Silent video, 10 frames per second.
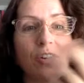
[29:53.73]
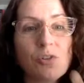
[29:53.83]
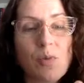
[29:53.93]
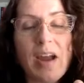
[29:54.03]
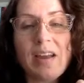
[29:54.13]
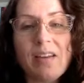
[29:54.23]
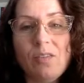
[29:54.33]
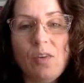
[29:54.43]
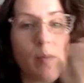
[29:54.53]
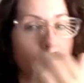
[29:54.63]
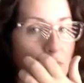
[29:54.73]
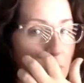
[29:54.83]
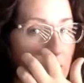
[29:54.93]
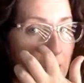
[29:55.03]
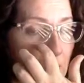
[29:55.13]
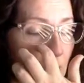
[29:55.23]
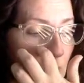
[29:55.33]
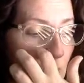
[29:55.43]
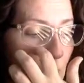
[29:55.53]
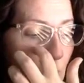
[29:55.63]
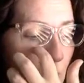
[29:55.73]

you're right. Depending on who.